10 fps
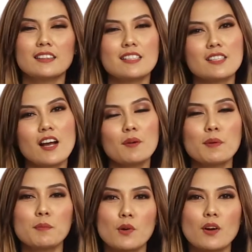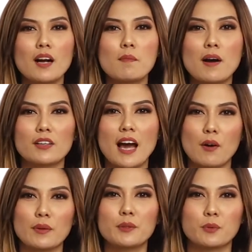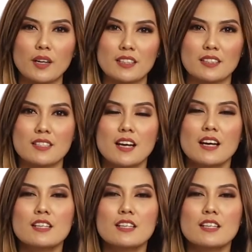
let's talk a bit more about how it runs.